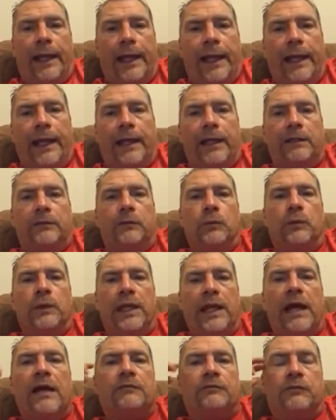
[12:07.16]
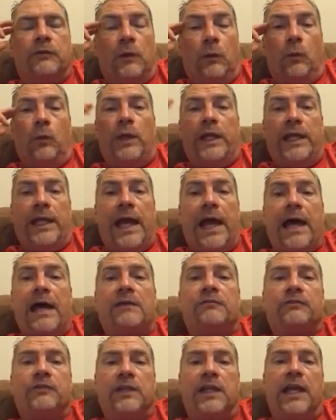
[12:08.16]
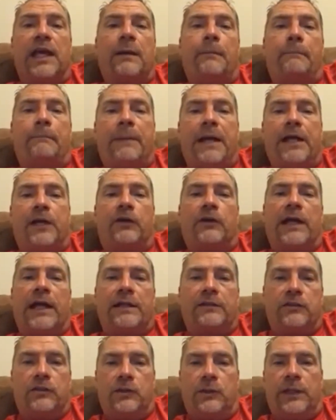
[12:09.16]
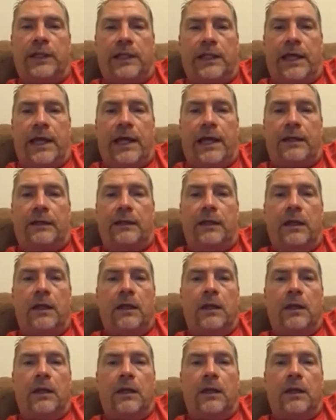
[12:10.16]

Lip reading: And we have to get better at doing that,